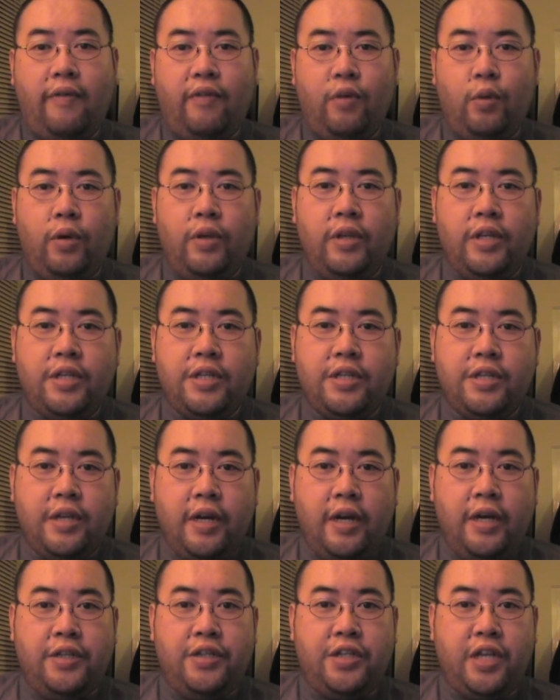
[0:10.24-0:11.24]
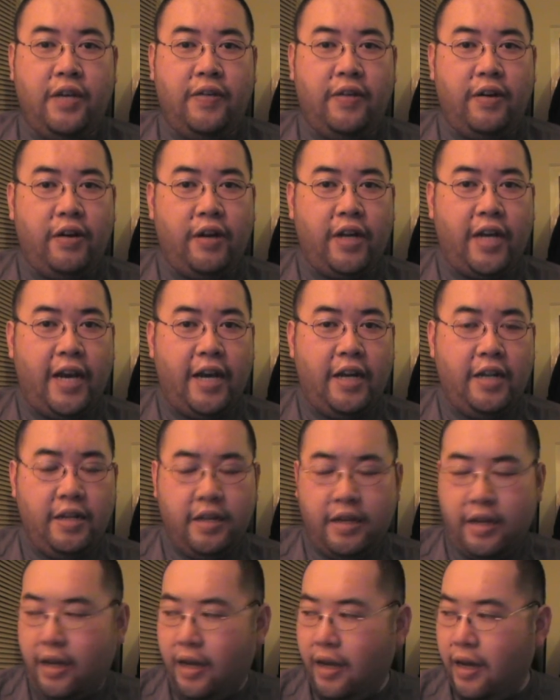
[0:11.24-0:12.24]
Hi everyone, this is Chief here
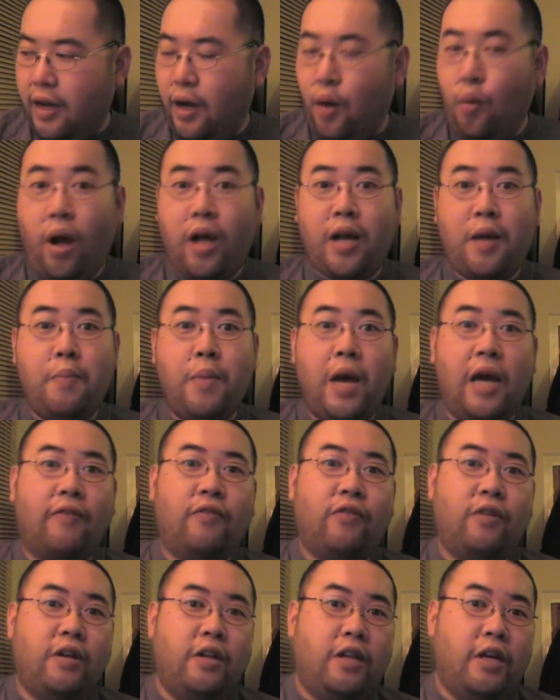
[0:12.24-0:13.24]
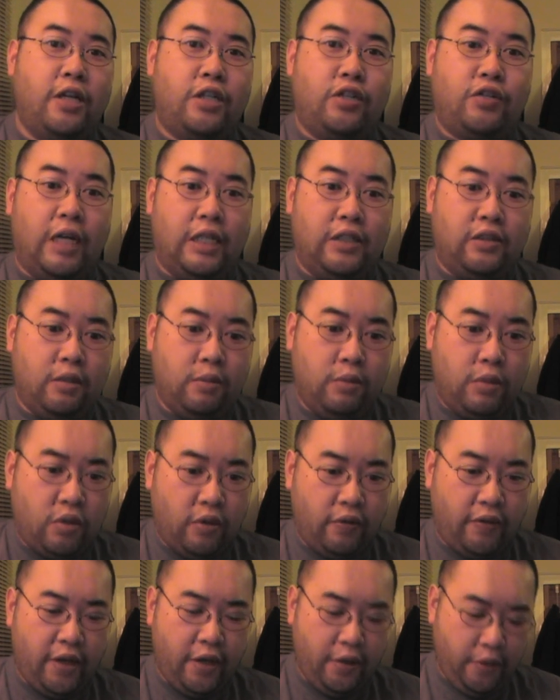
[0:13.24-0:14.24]
again. Welcome back for another
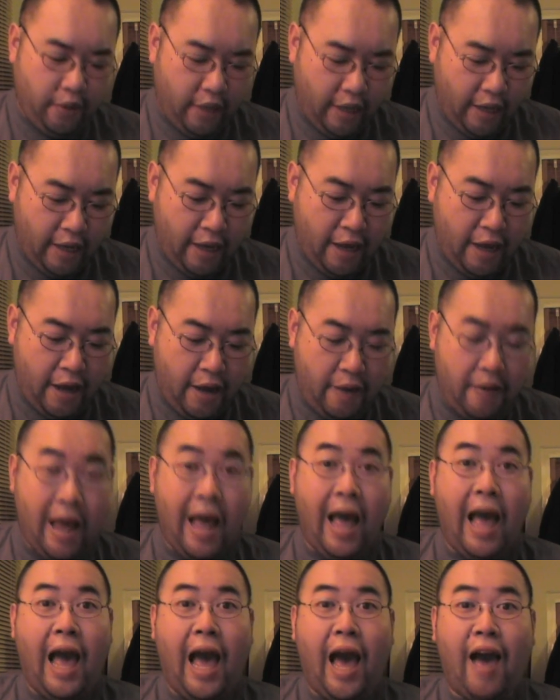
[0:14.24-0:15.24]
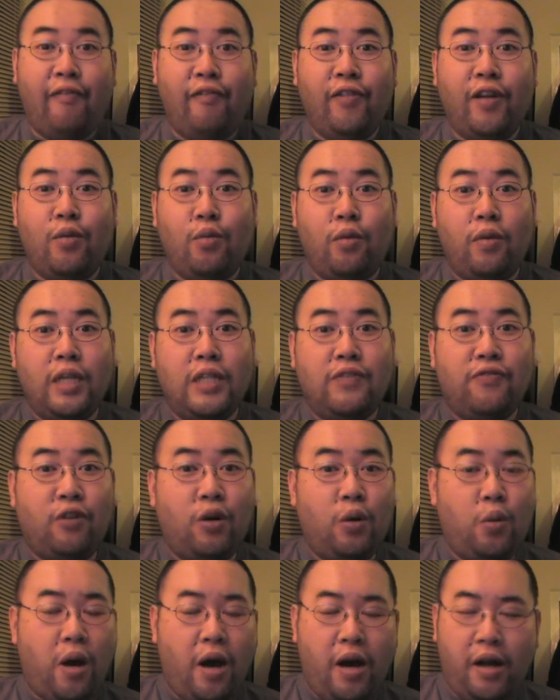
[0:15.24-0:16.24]
Transformers review. Haven't done one of these
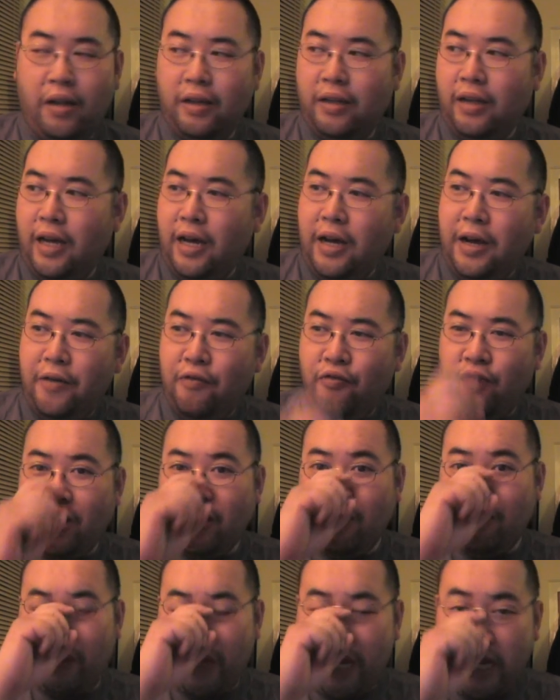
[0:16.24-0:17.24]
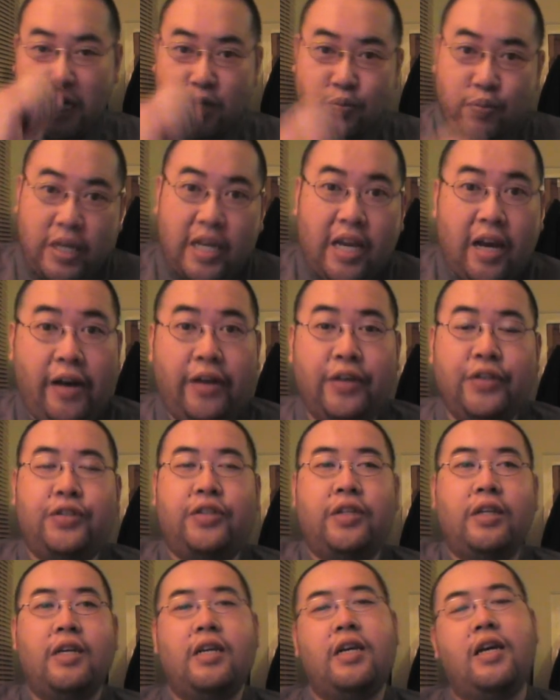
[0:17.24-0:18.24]
for a while. Reason being is
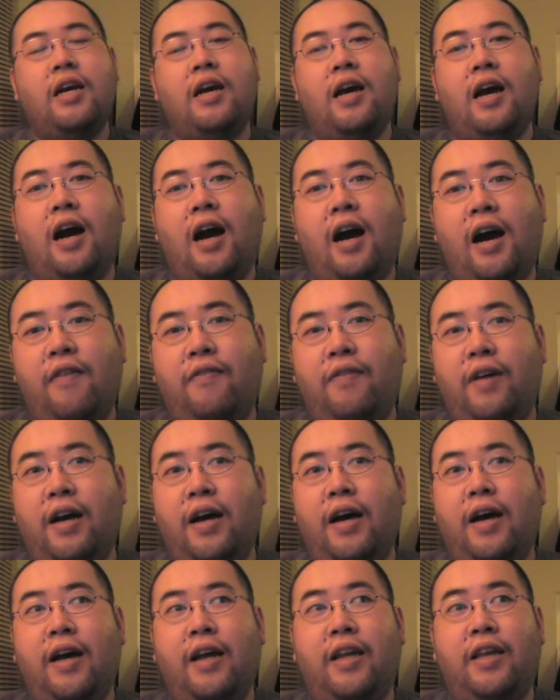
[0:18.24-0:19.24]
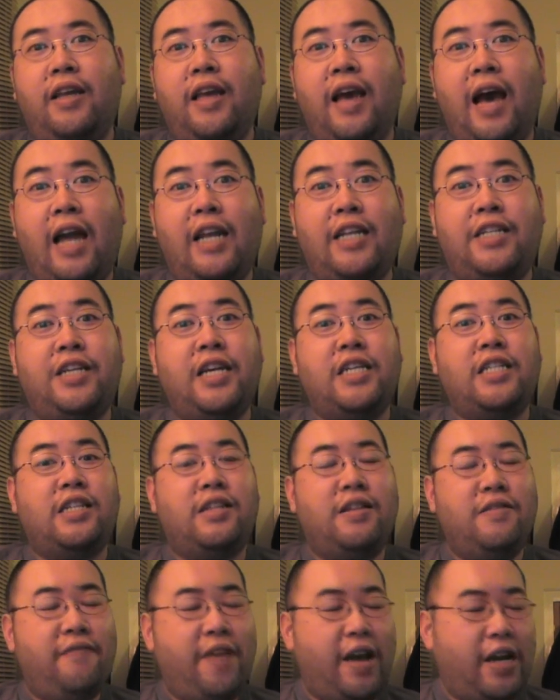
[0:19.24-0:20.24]
because I've had a
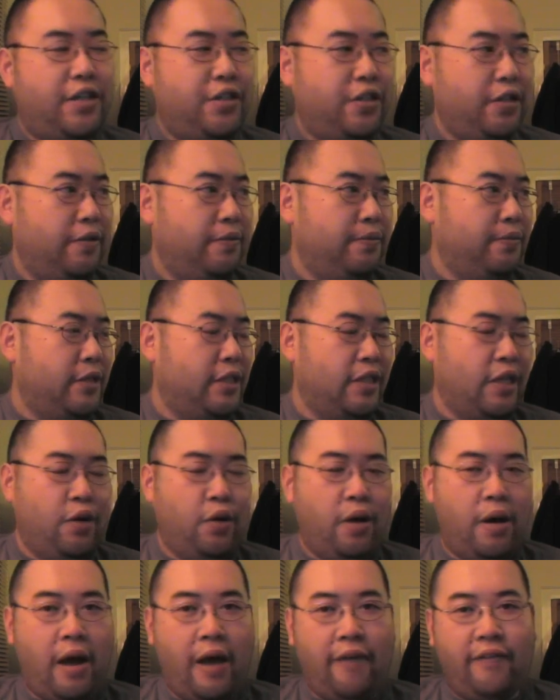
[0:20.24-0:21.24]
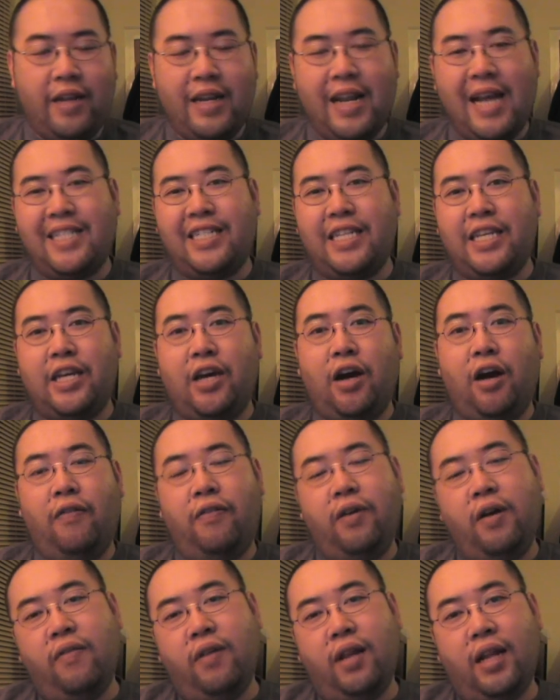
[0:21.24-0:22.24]
chest infection, so I have a nasty
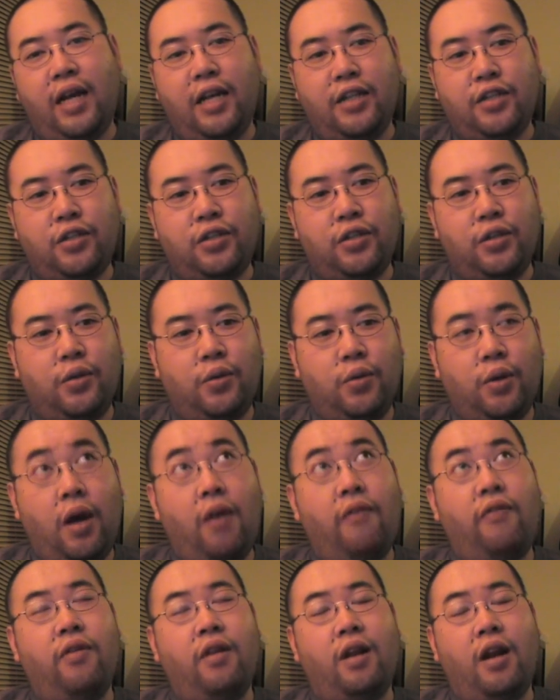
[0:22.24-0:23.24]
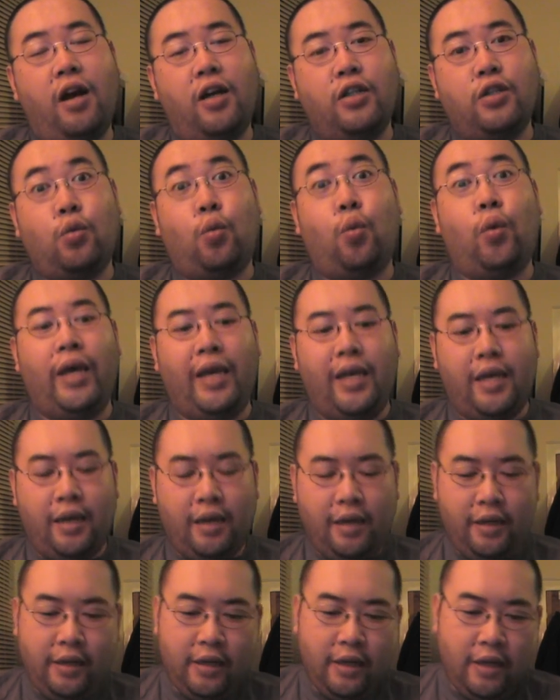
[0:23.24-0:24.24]
cough over the last
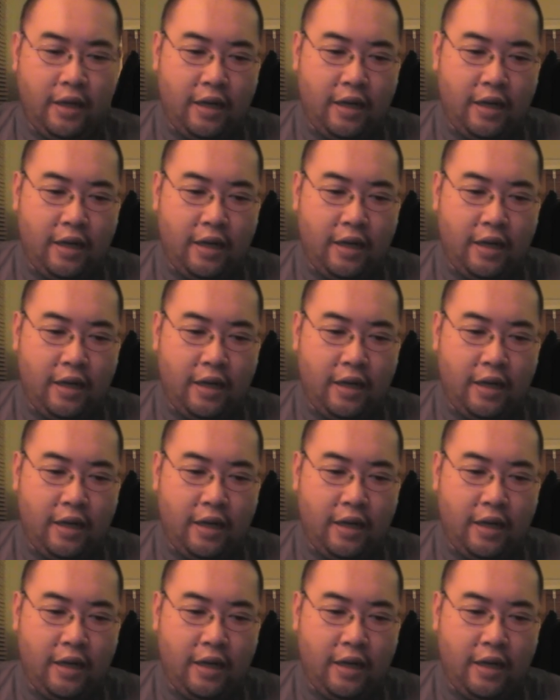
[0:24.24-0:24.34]
week,